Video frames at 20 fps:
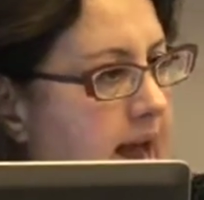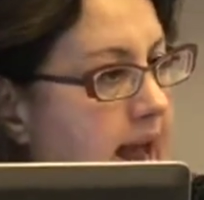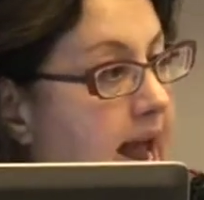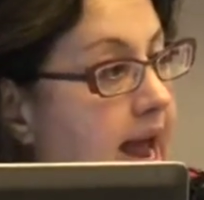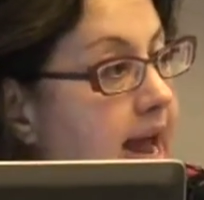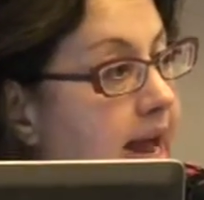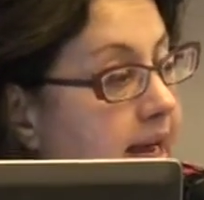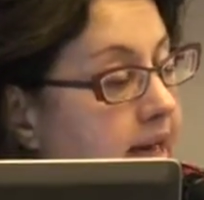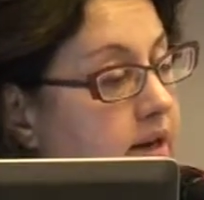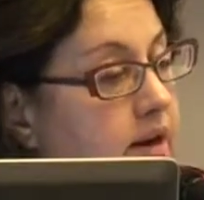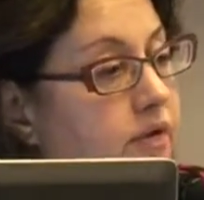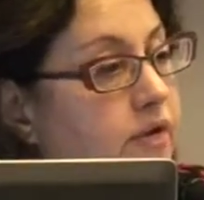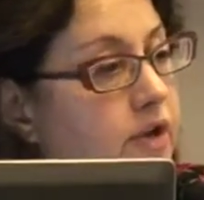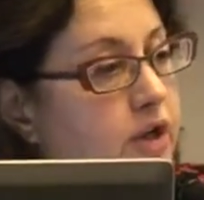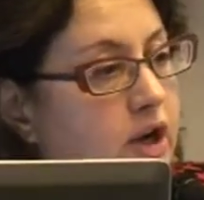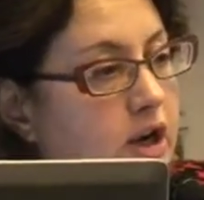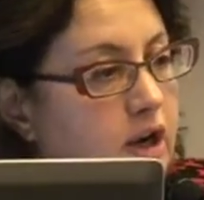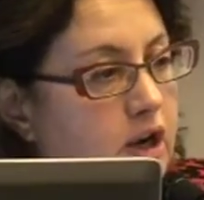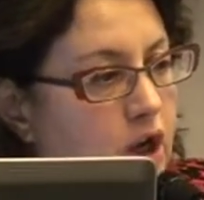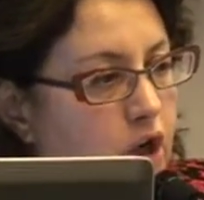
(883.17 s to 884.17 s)
and
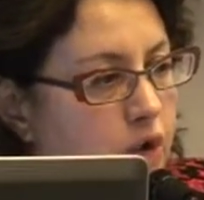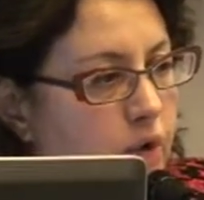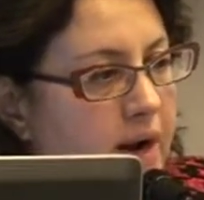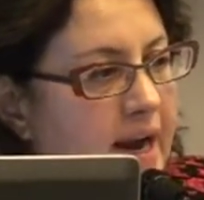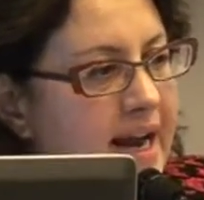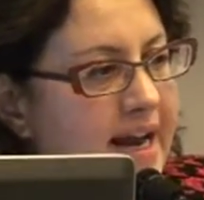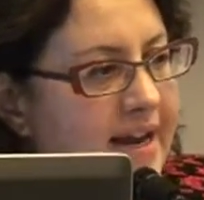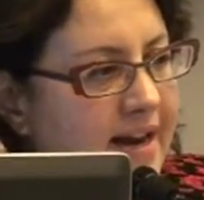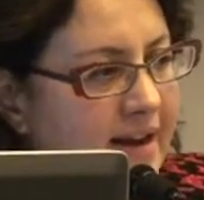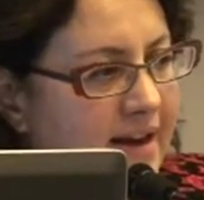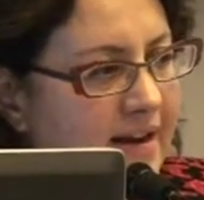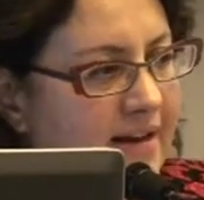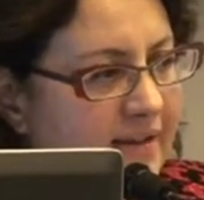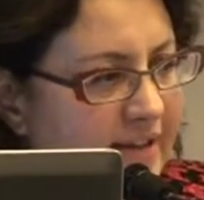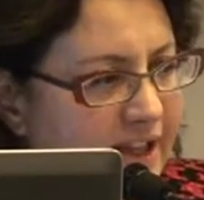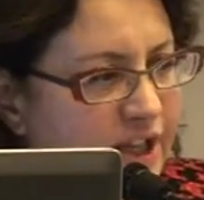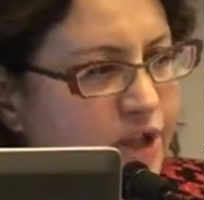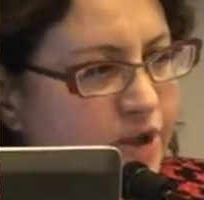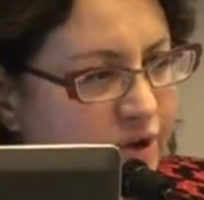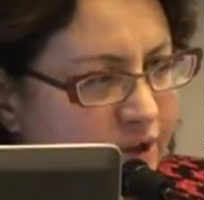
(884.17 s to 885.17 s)
the grey
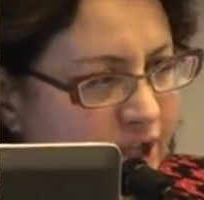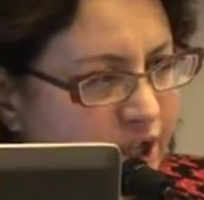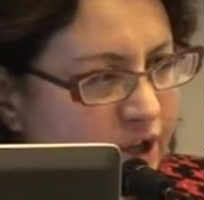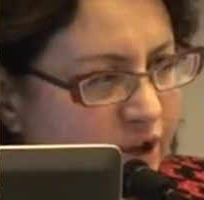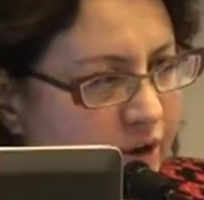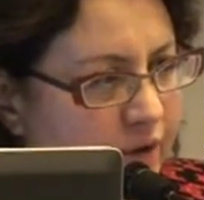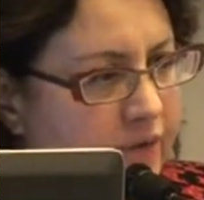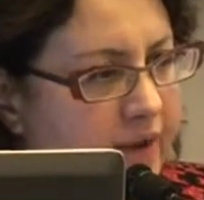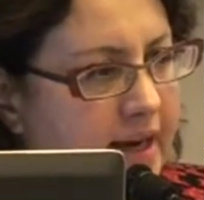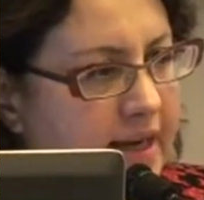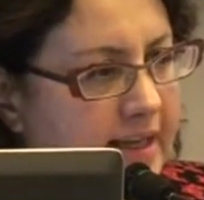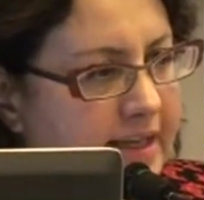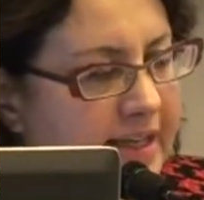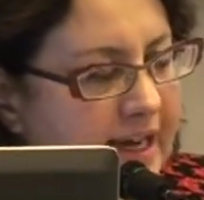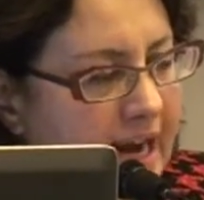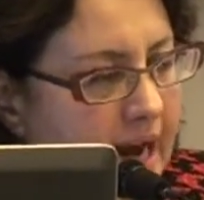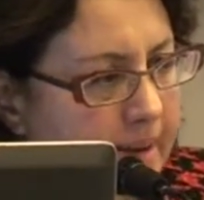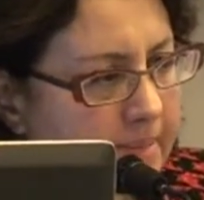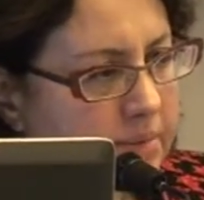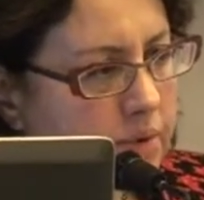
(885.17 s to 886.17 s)
literature that is
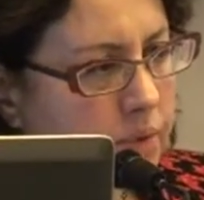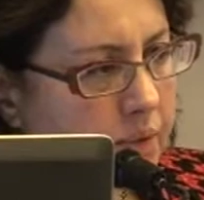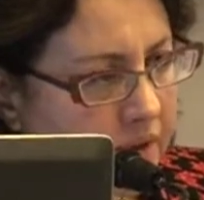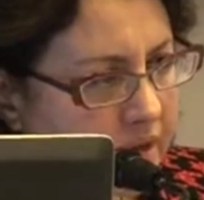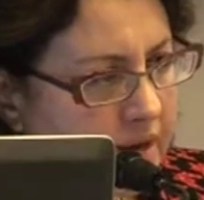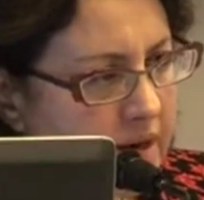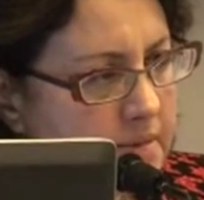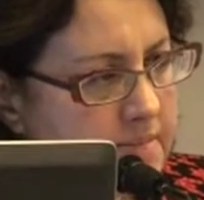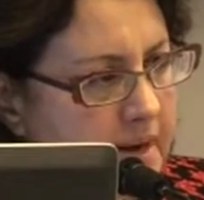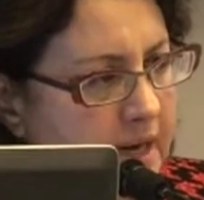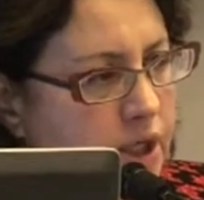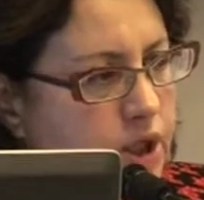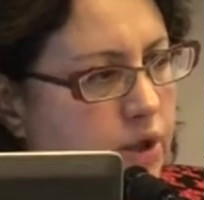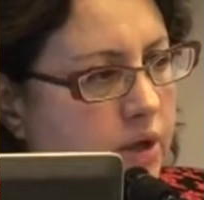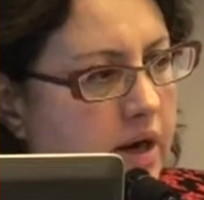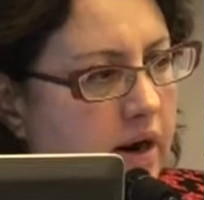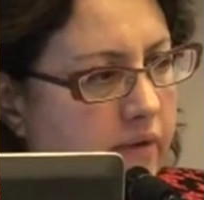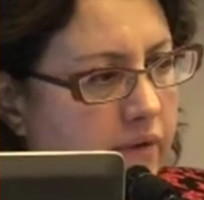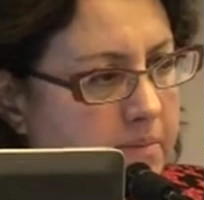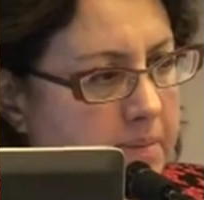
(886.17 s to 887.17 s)
kept within major
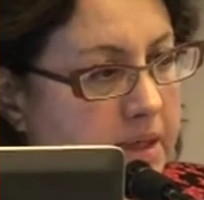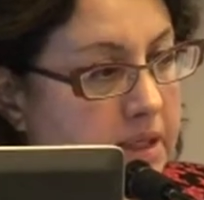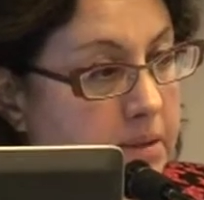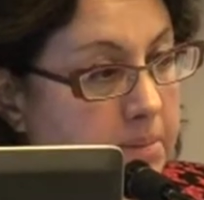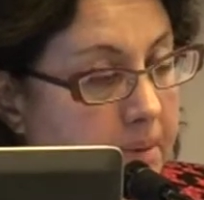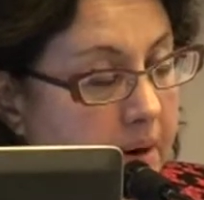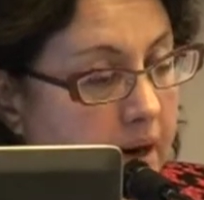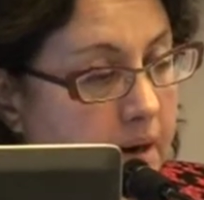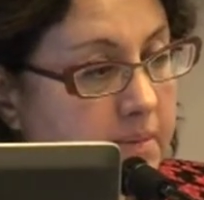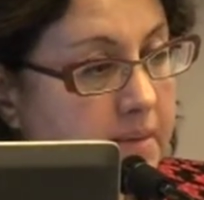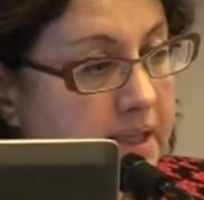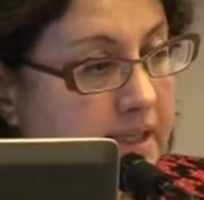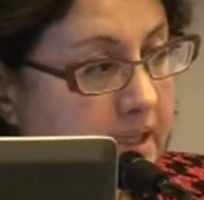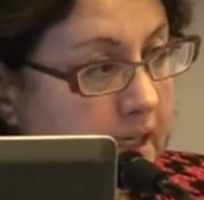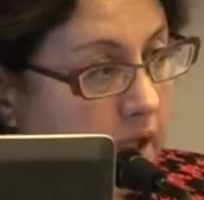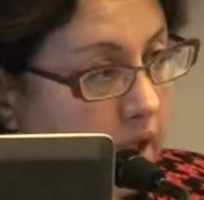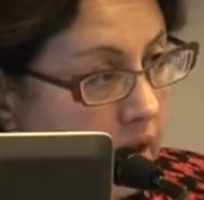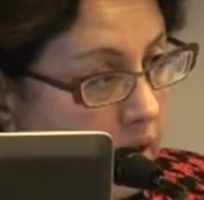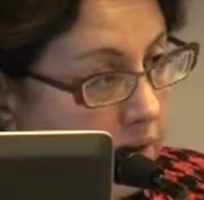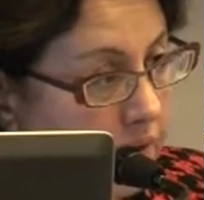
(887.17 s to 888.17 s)
government departments,
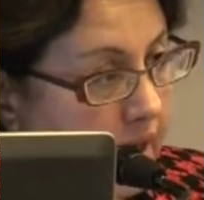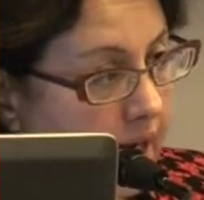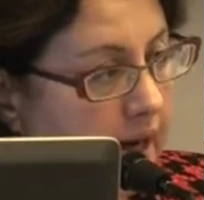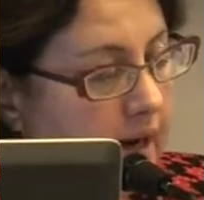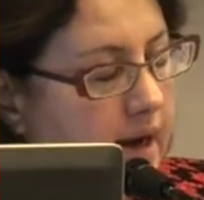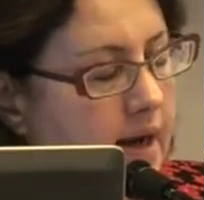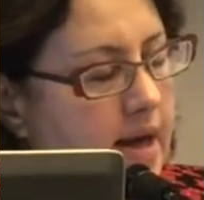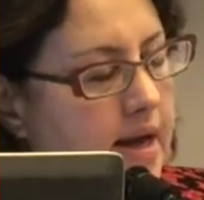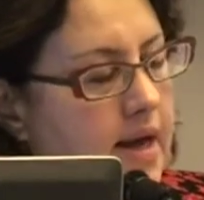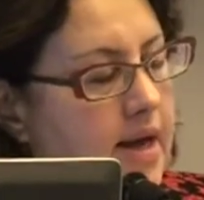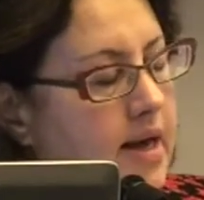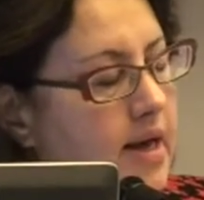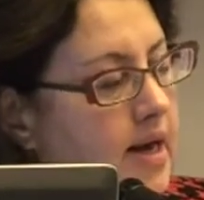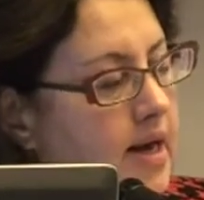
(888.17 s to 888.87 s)
including